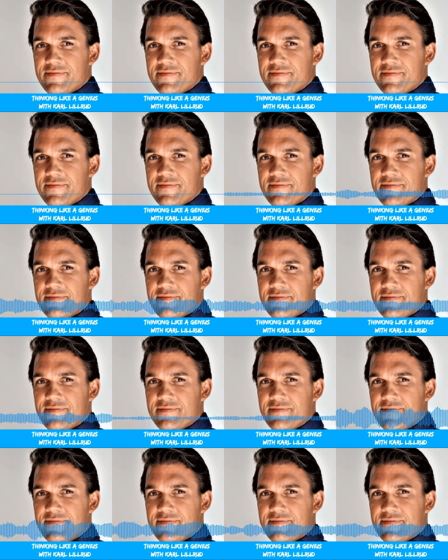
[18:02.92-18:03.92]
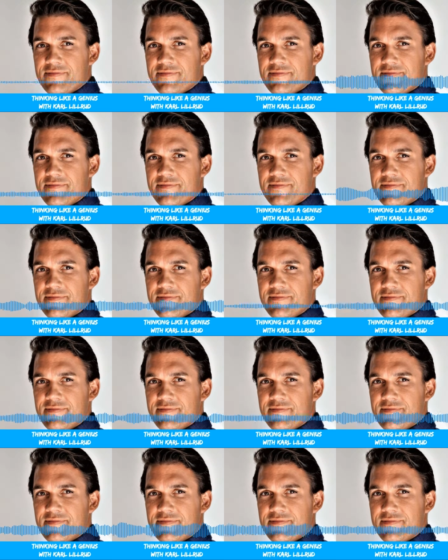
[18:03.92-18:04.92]
you are
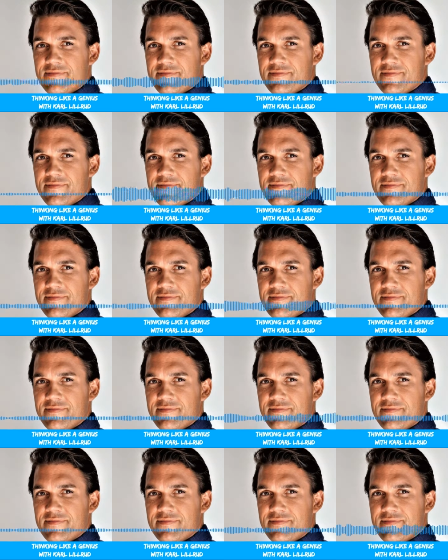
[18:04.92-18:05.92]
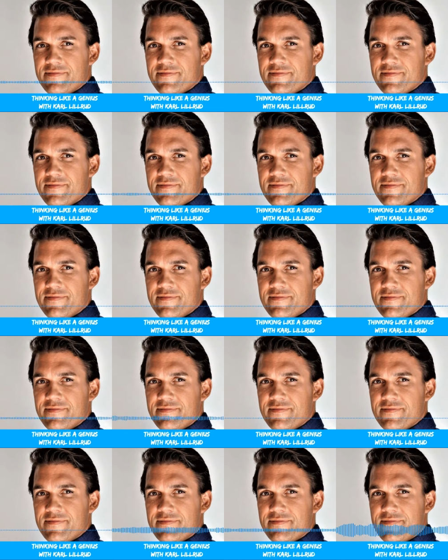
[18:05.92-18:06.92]
expanding a lot of the processes that
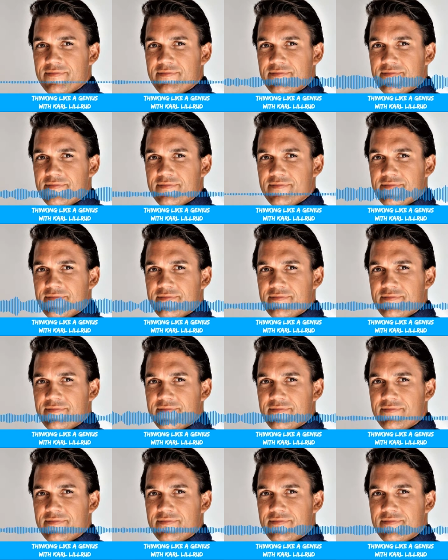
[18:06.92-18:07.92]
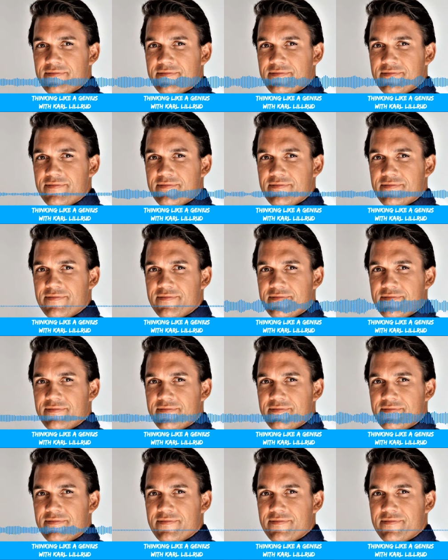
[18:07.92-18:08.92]
you could say the brain uses on a uh, on
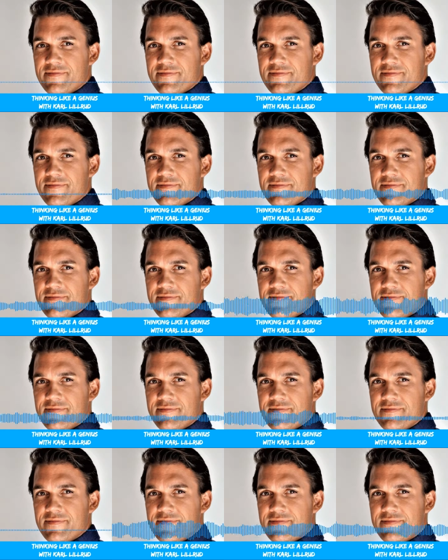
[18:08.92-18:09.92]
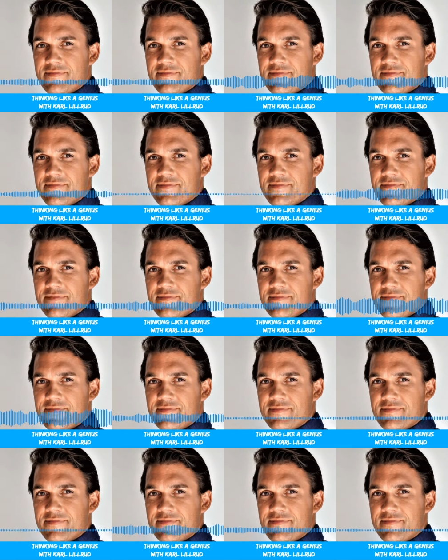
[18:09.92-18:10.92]
a on a normal basis when it
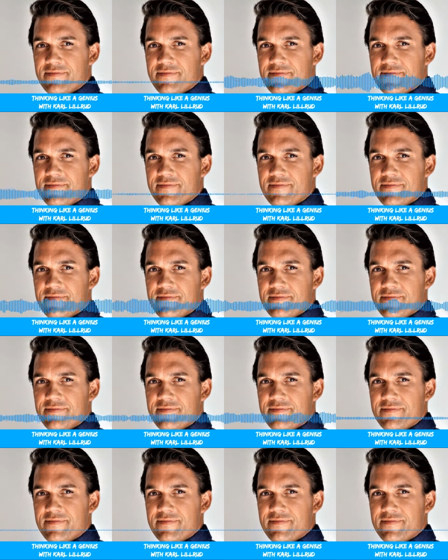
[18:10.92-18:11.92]
actually starts building up.